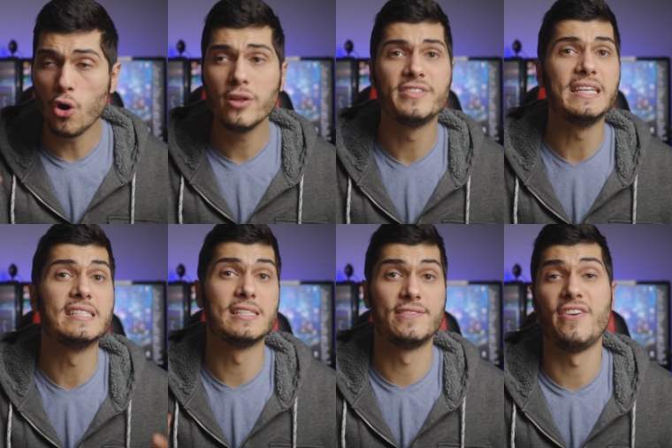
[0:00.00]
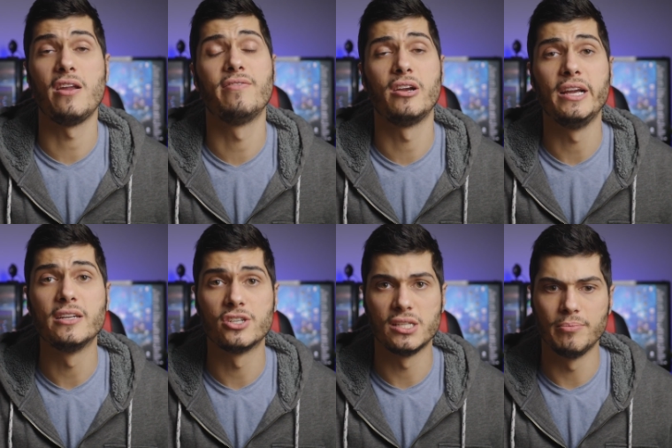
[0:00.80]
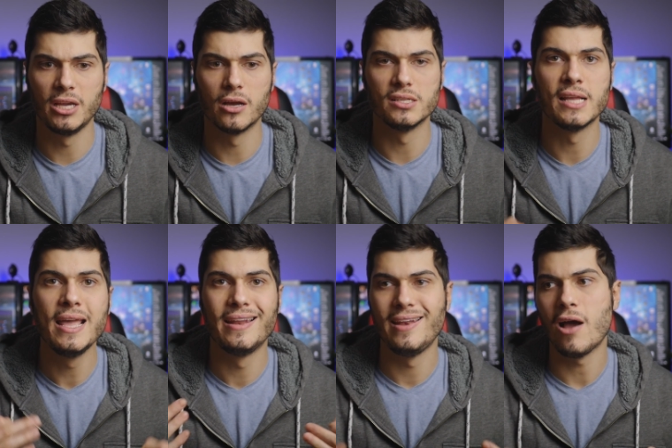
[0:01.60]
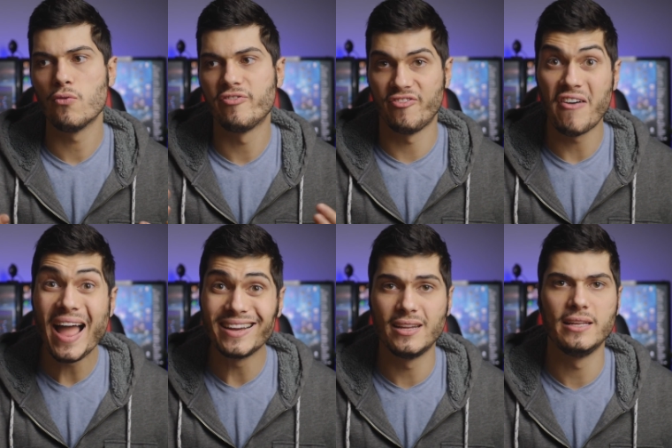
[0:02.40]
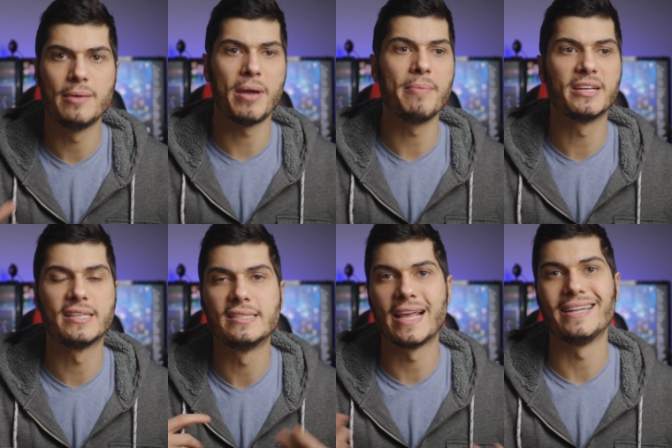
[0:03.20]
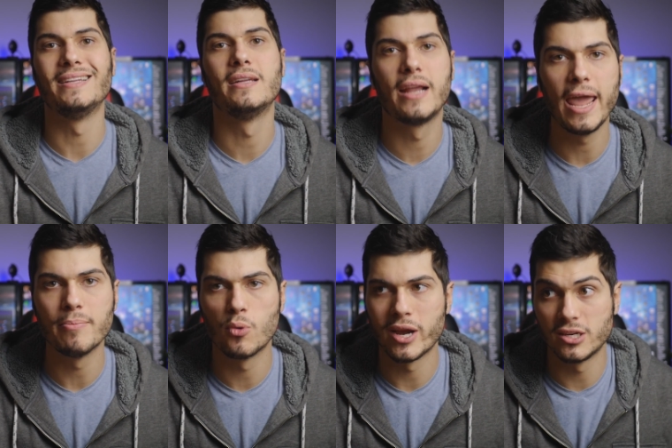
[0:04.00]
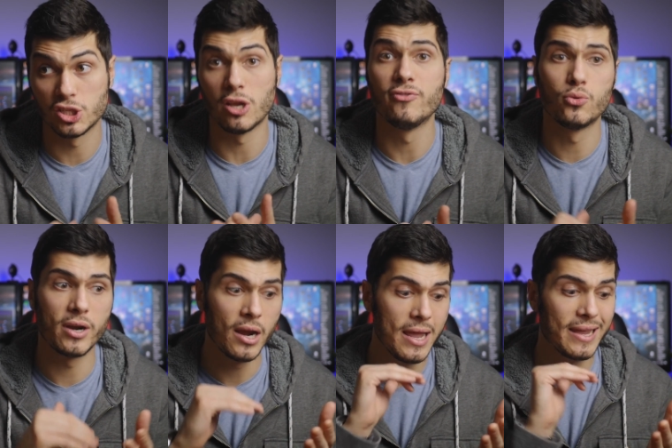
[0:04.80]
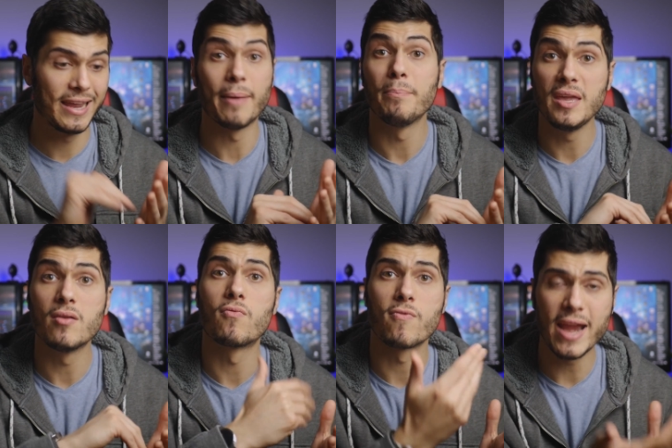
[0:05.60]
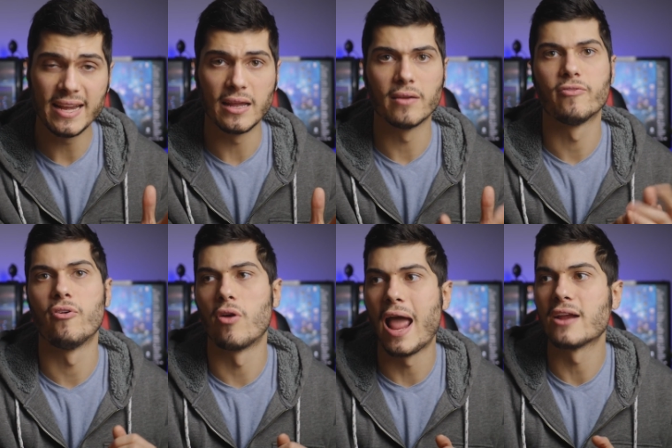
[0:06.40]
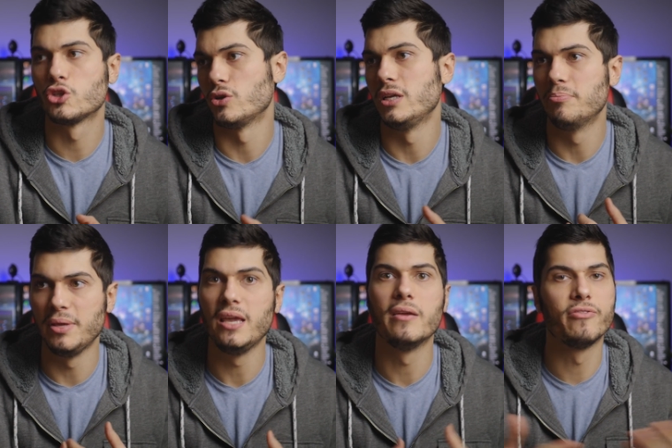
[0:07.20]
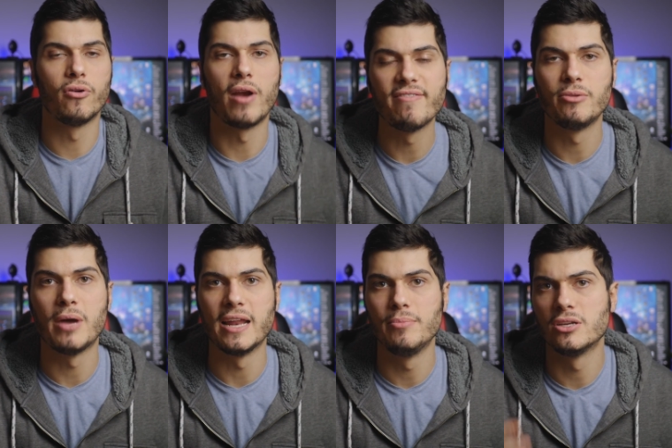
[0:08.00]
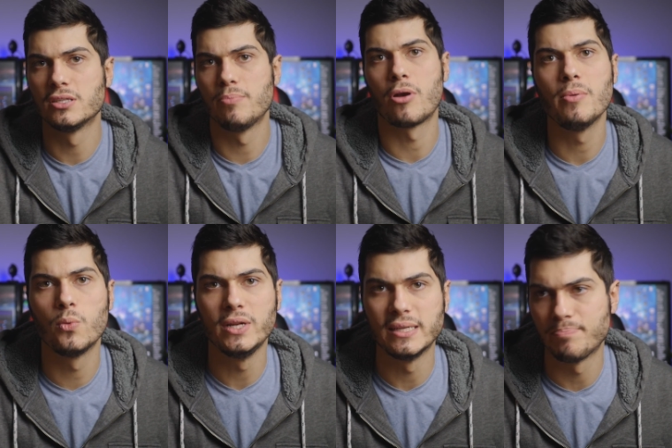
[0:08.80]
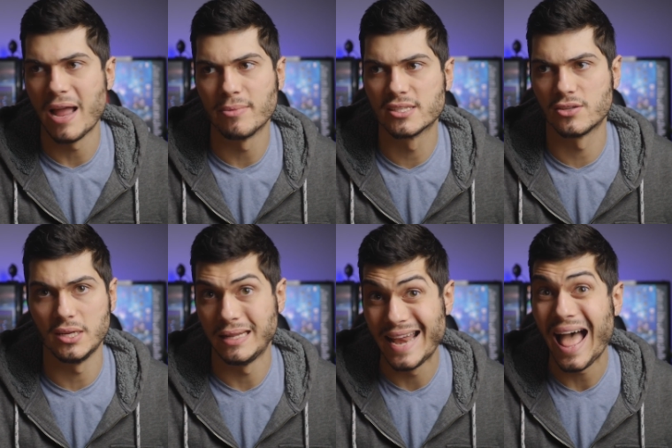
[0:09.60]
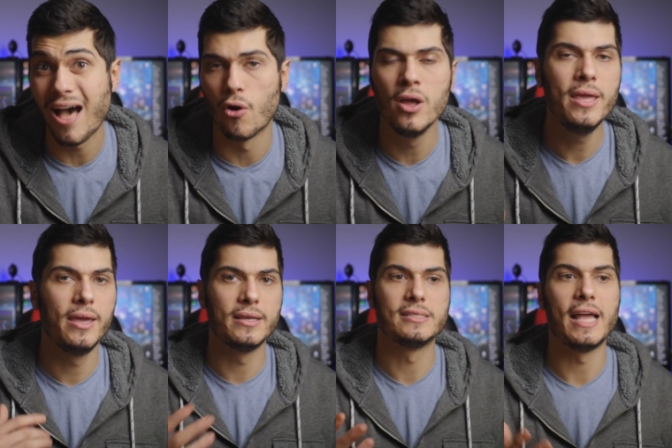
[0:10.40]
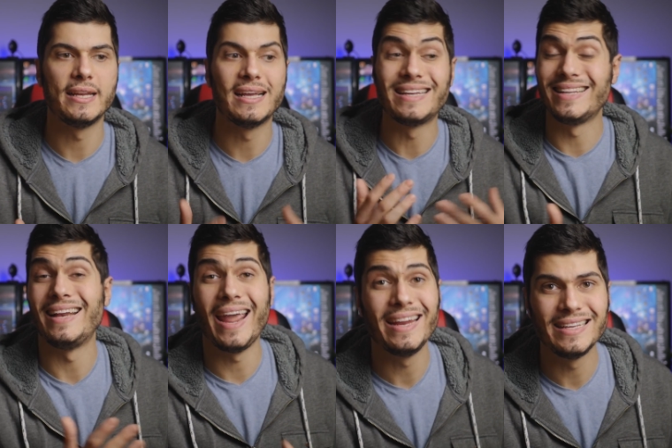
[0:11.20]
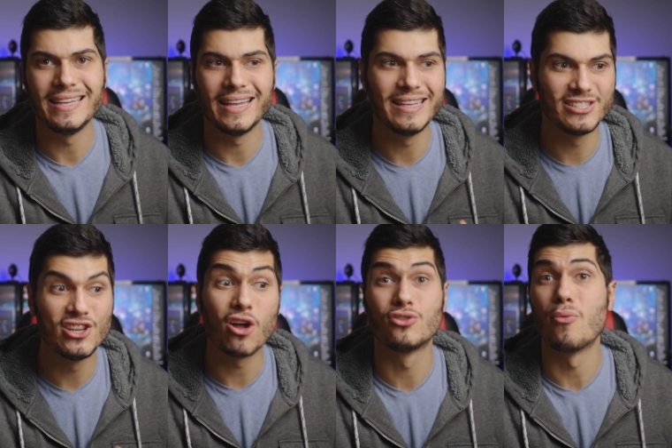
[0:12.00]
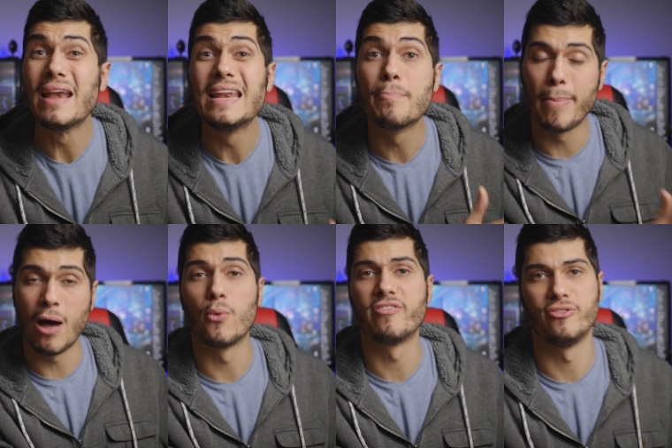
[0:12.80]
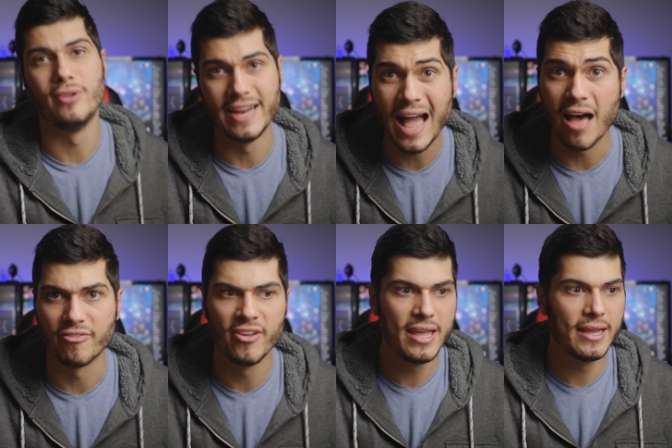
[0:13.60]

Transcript: All of these is very interesting, because now finally the Pimax is getting in the game where the software can be ready for actually be for everybody, because the problem with the Pimax now is that a 1080 is not really powerful enough.